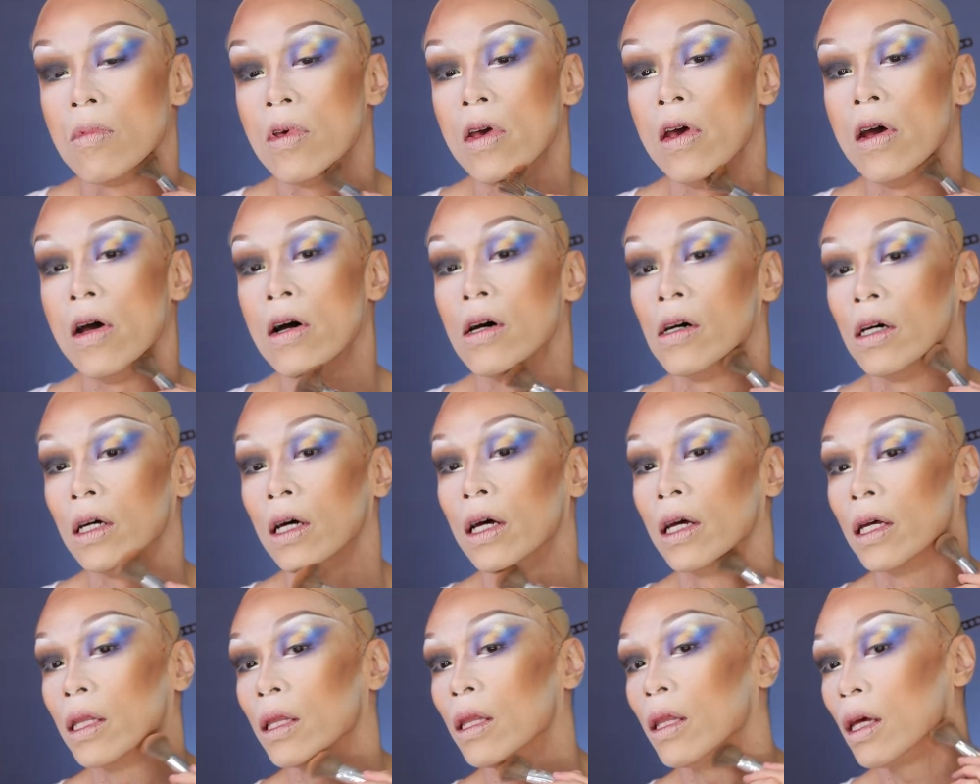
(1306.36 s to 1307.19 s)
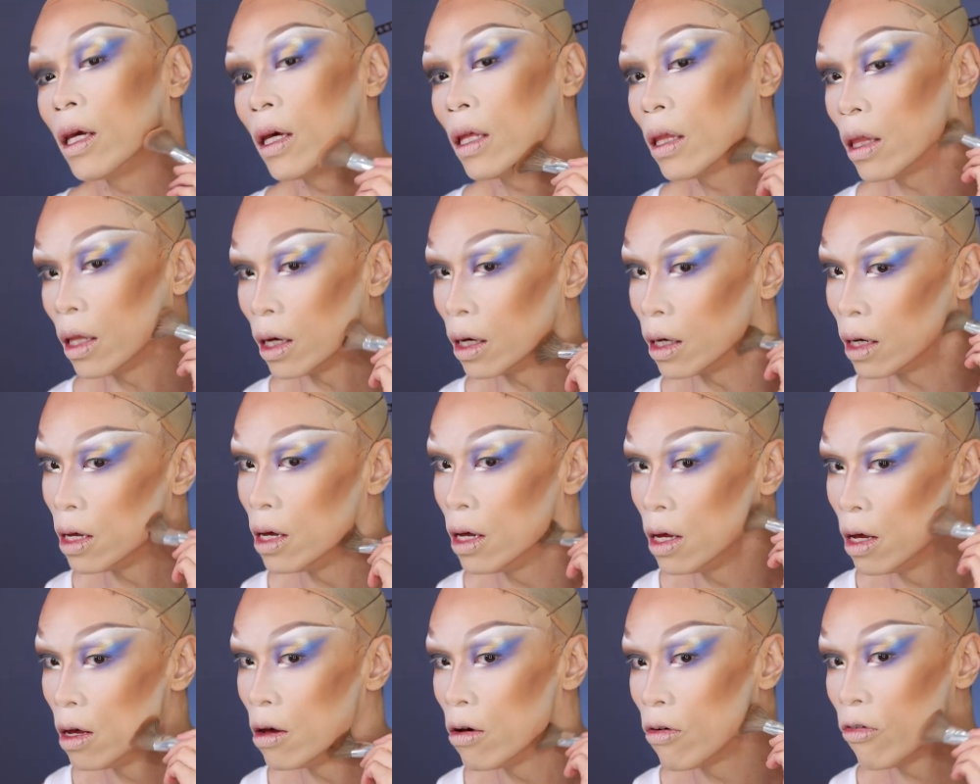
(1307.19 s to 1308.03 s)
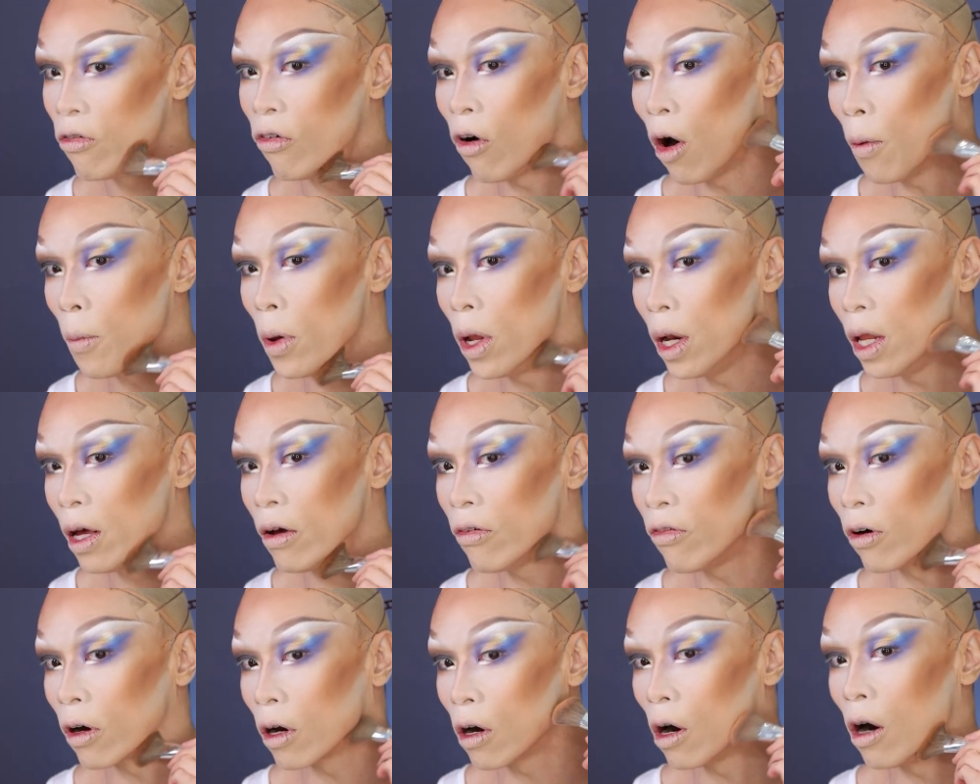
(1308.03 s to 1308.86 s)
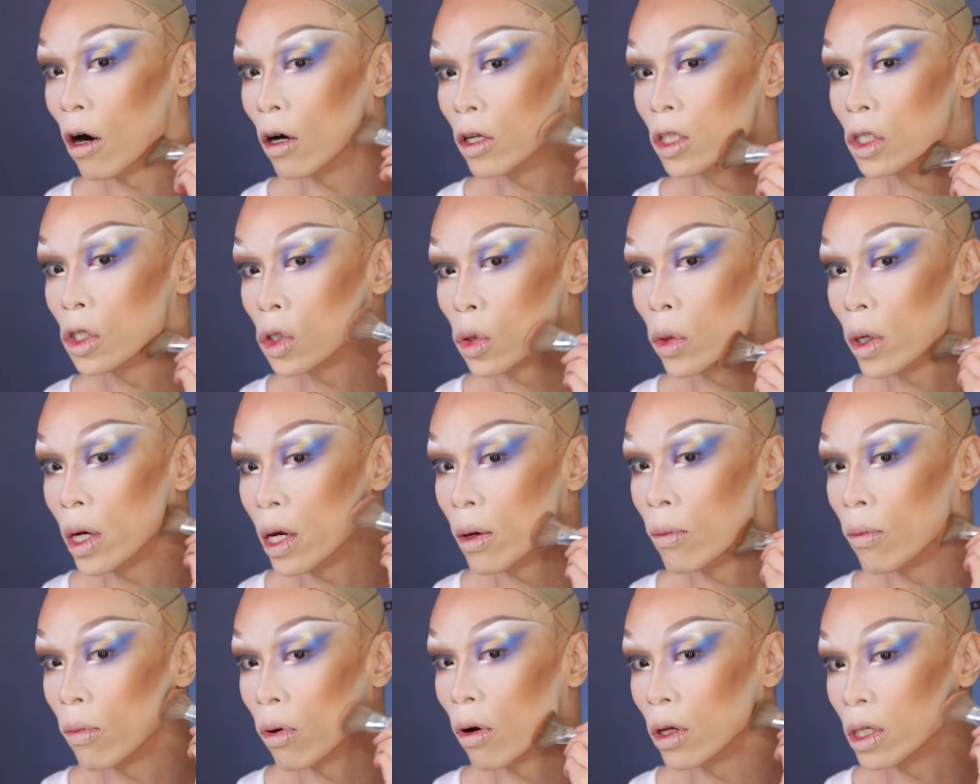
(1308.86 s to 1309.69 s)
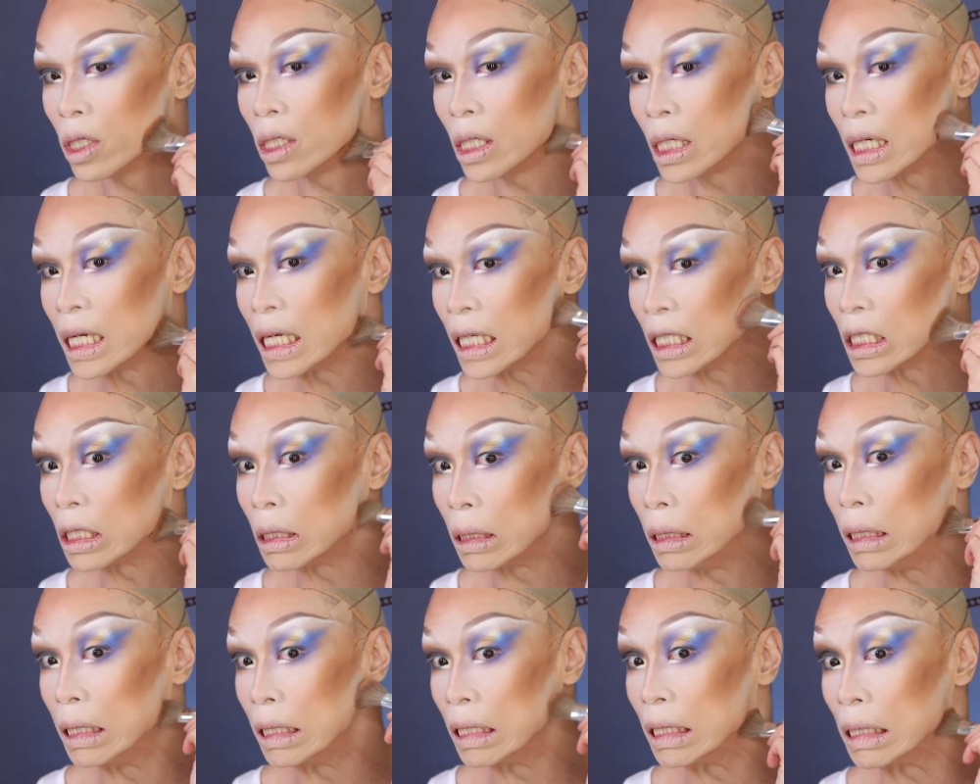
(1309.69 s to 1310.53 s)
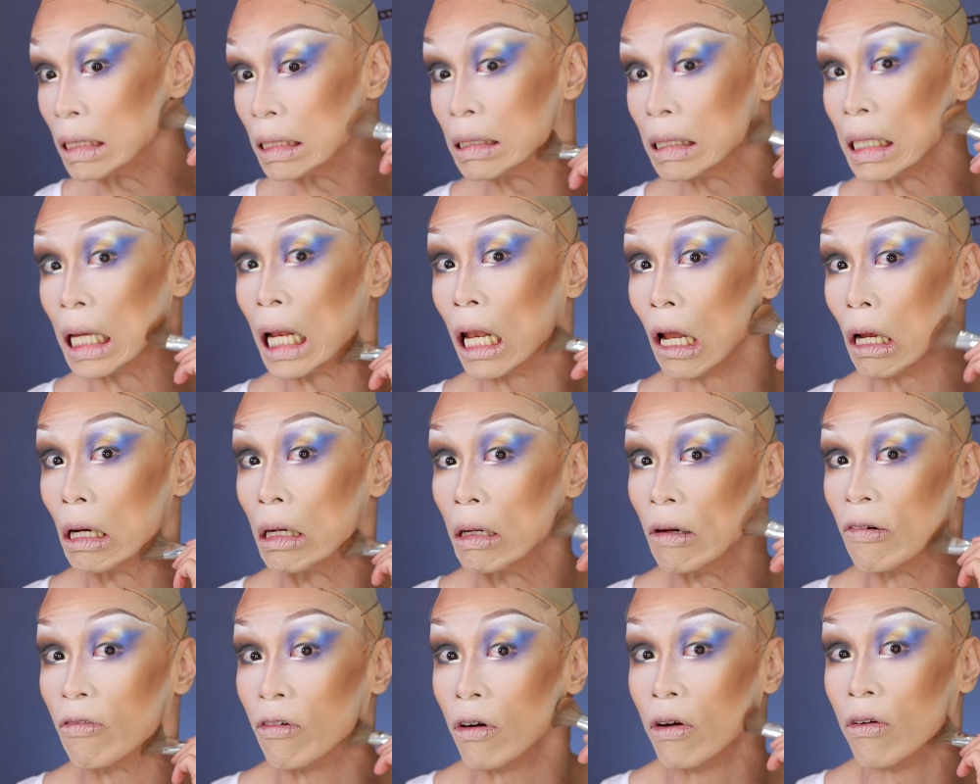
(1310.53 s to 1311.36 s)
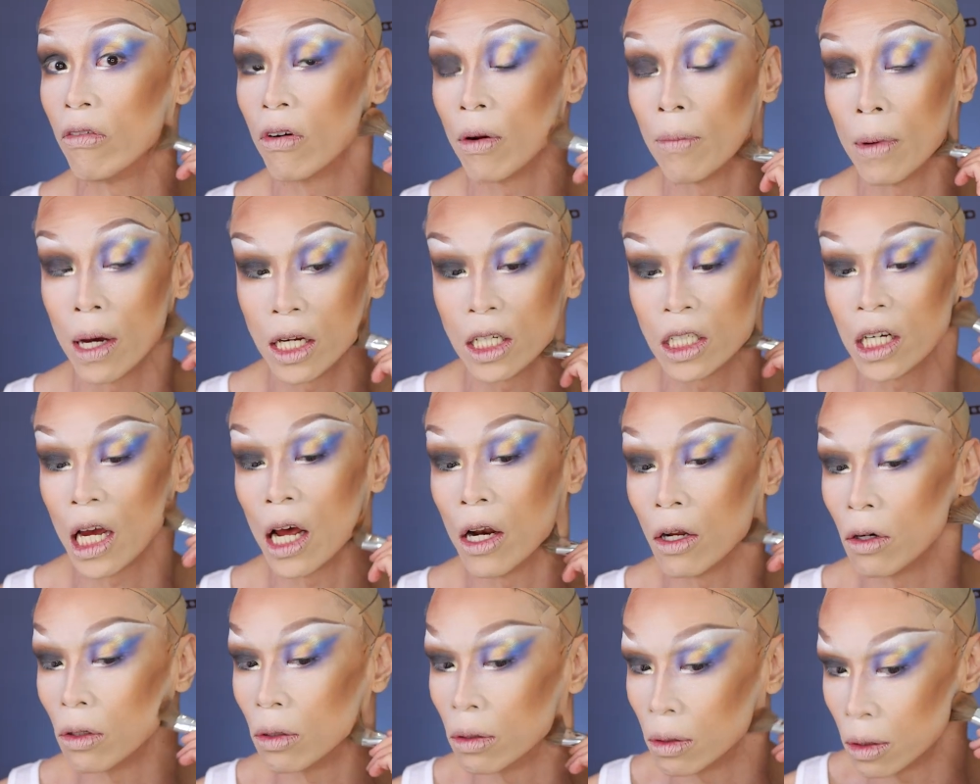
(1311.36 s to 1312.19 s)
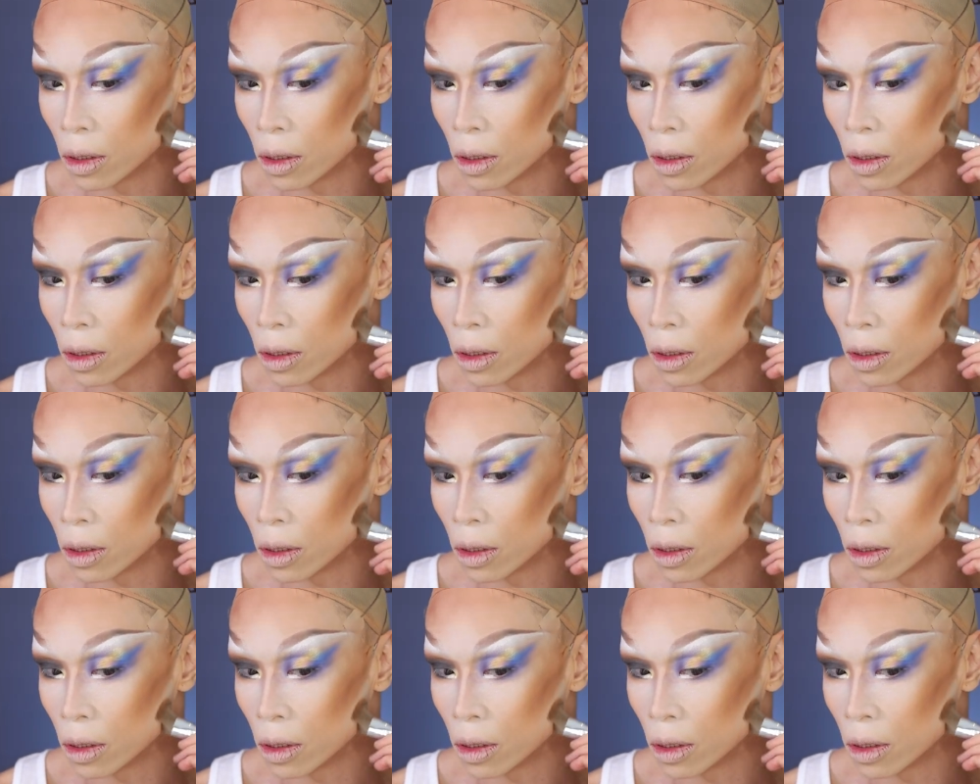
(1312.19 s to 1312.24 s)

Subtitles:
Yeah, I think the formula for contour and bronzing is a lot different from eyeshadow.